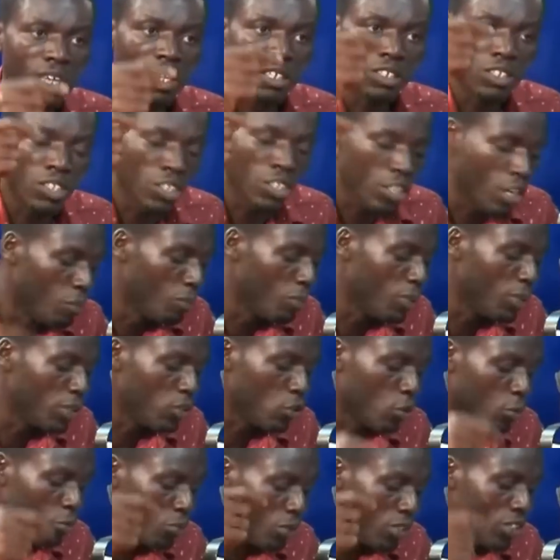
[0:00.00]
GMP's
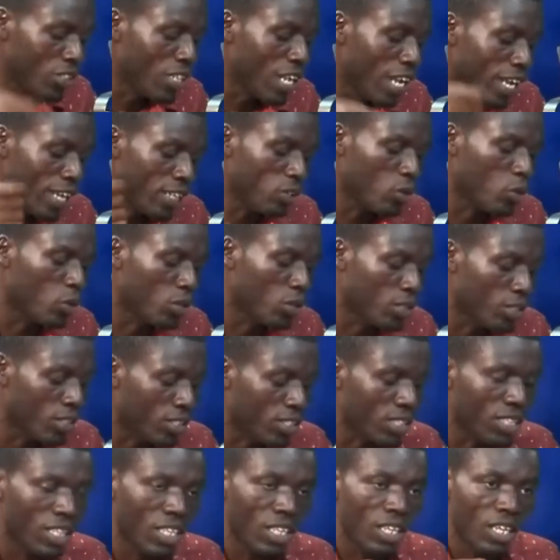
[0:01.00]
operational
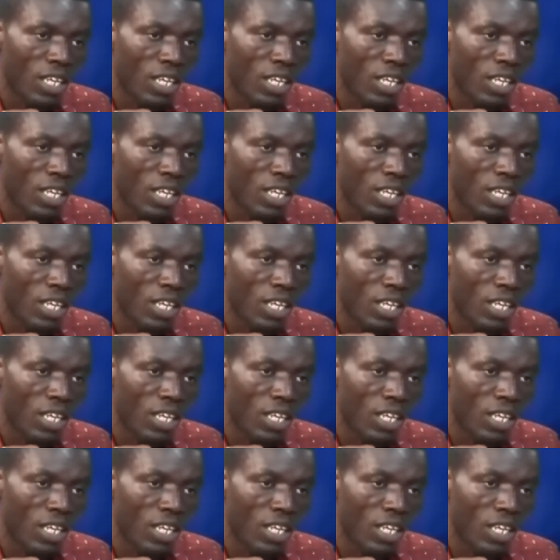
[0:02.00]
headquarters.